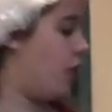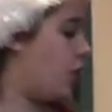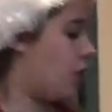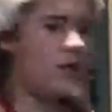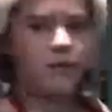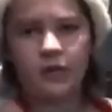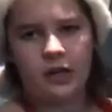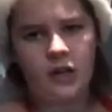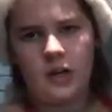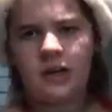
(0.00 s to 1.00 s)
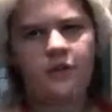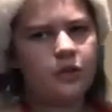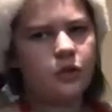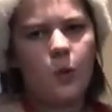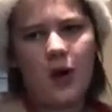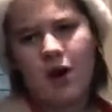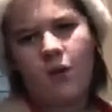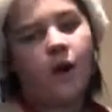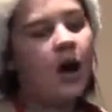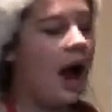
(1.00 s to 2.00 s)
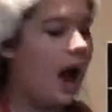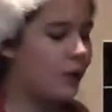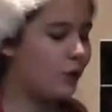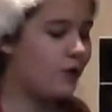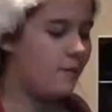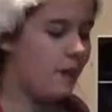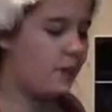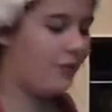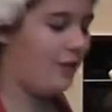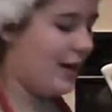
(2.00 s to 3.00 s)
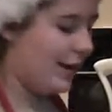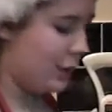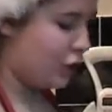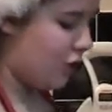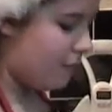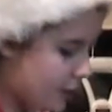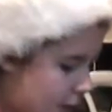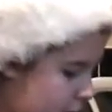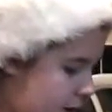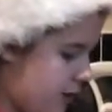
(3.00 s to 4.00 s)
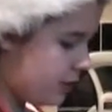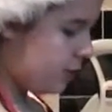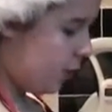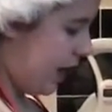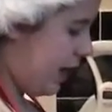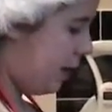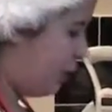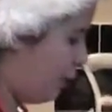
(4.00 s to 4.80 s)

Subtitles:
Not in the fridge, leave it to cool out. And you want to make the filling. So I'm just going to put this away.